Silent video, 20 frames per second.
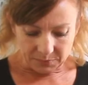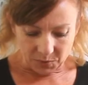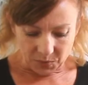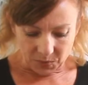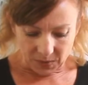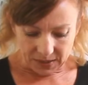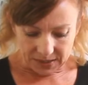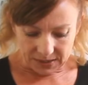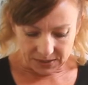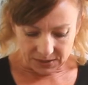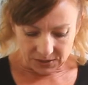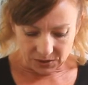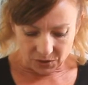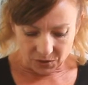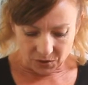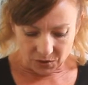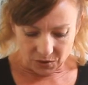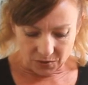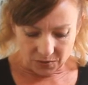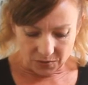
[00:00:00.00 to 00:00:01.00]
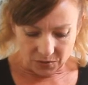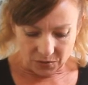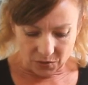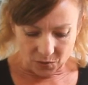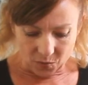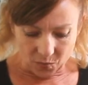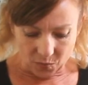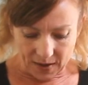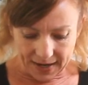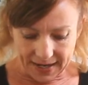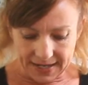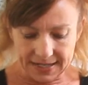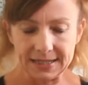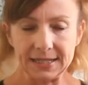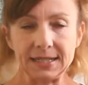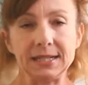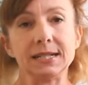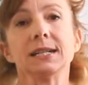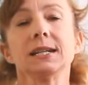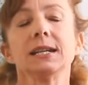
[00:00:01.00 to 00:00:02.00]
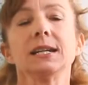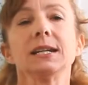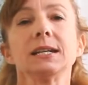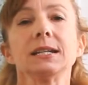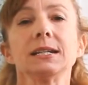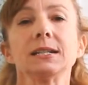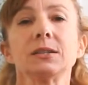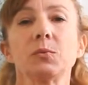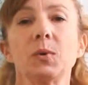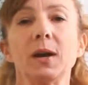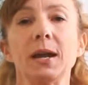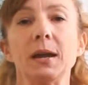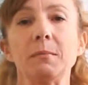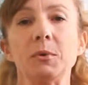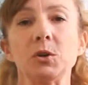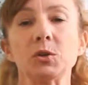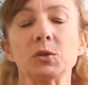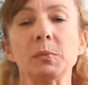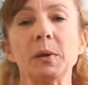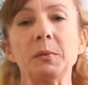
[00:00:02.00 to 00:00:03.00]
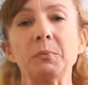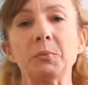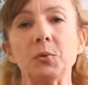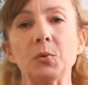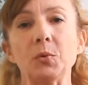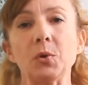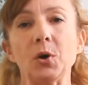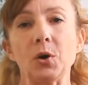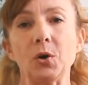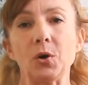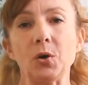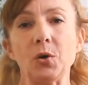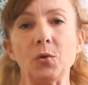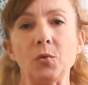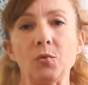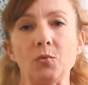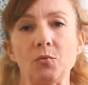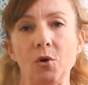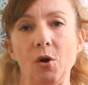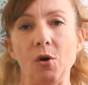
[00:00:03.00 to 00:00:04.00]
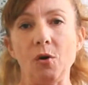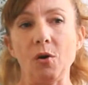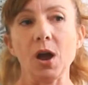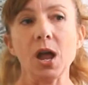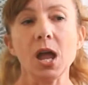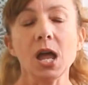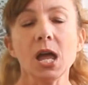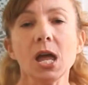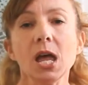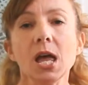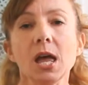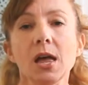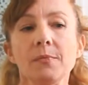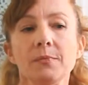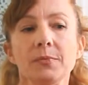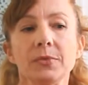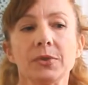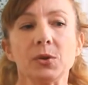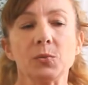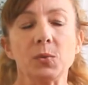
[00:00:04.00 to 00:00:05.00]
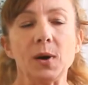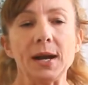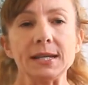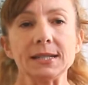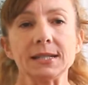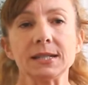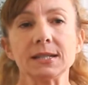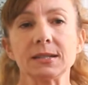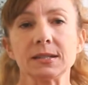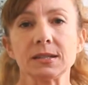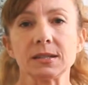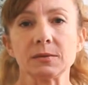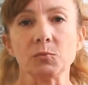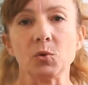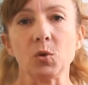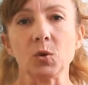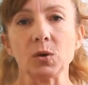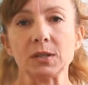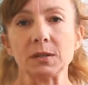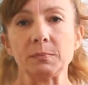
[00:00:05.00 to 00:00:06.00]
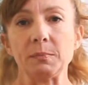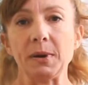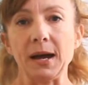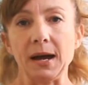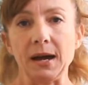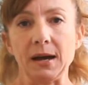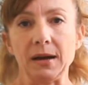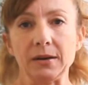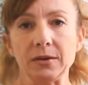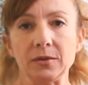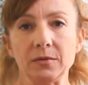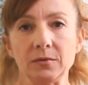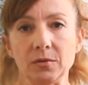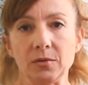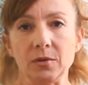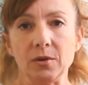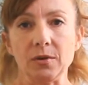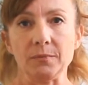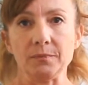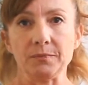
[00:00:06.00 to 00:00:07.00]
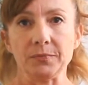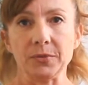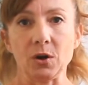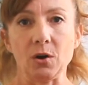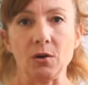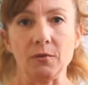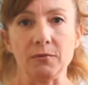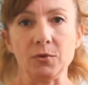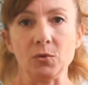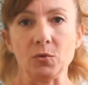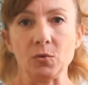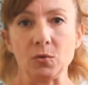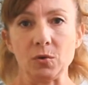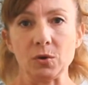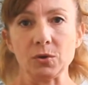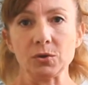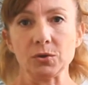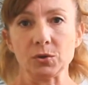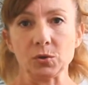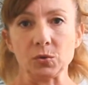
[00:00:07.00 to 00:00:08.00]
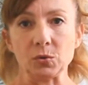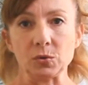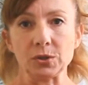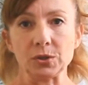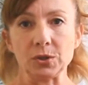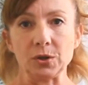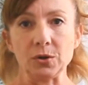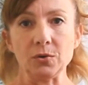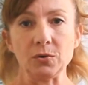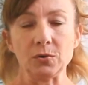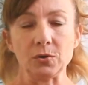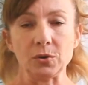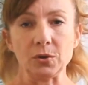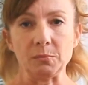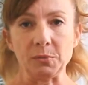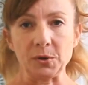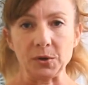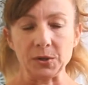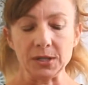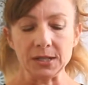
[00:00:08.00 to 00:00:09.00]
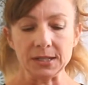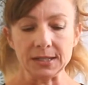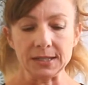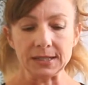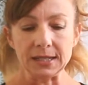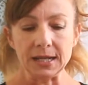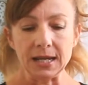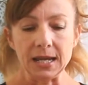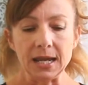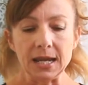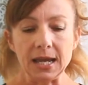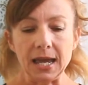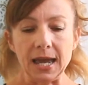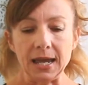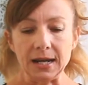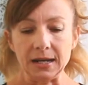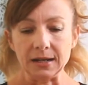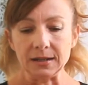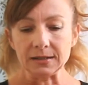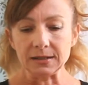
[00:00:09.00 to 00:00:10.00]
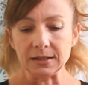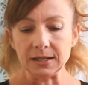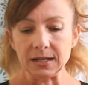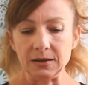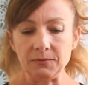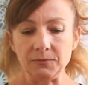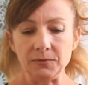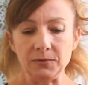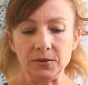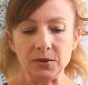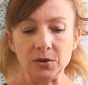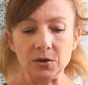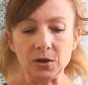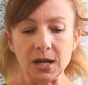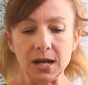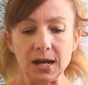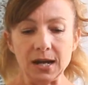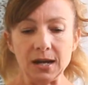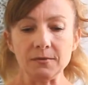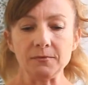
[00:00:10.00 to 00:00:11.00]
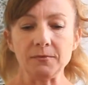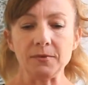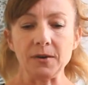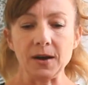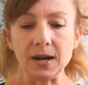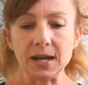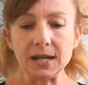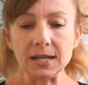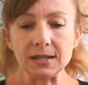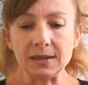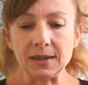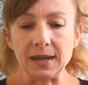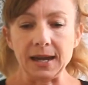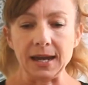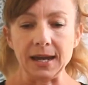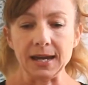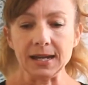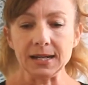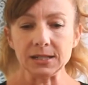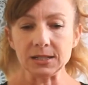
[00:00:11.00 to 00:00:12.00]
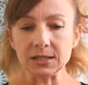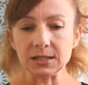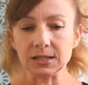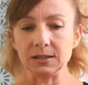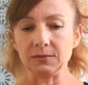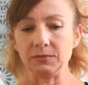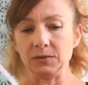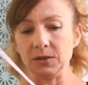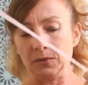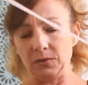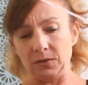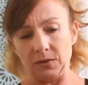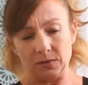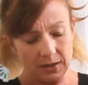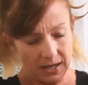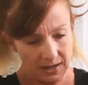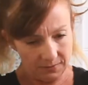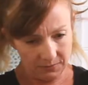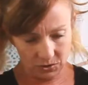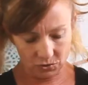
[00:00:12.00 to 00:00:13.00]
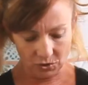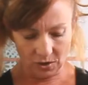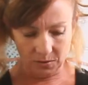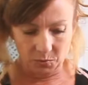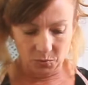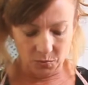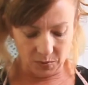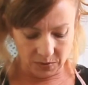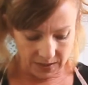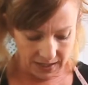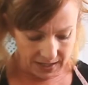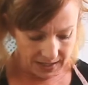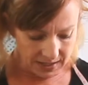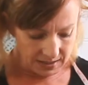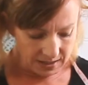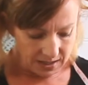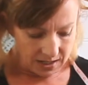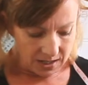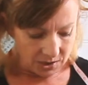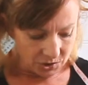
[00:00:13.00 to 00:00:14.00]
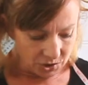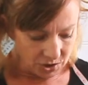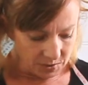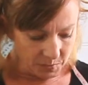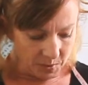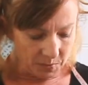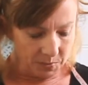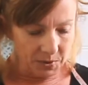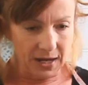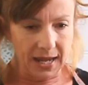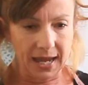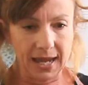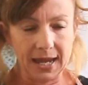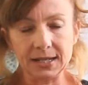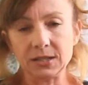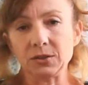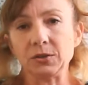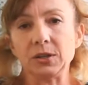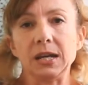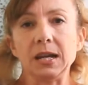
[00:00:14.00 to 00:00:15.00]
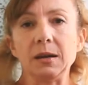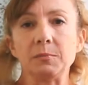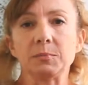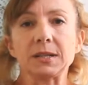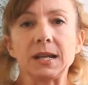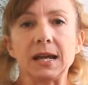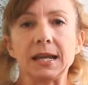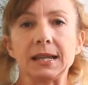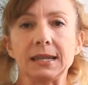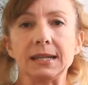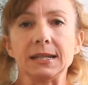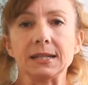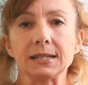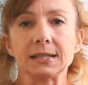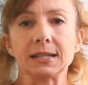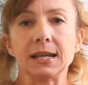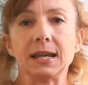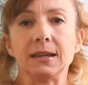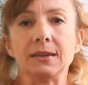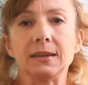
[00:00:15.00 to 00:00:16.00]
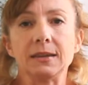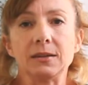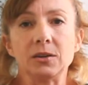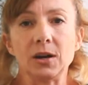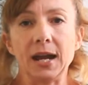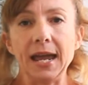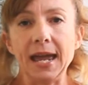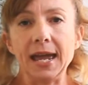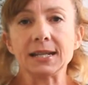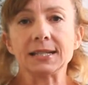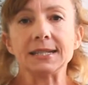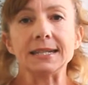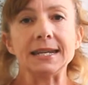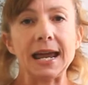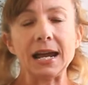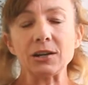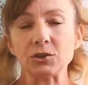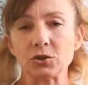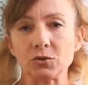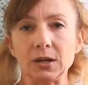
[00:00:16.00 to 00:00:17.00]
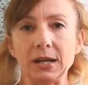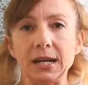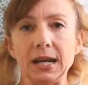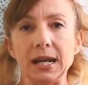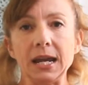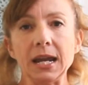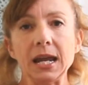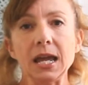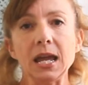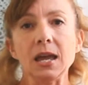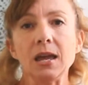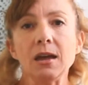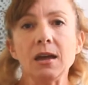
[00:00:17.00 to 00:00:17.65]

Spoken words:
point. So the waist is where most people go wrong. The waist is the smallest part of your torso or your bodice. And if you can't find that, if you're having trouble with that, just pop your hands on your hips like this and your hands naturally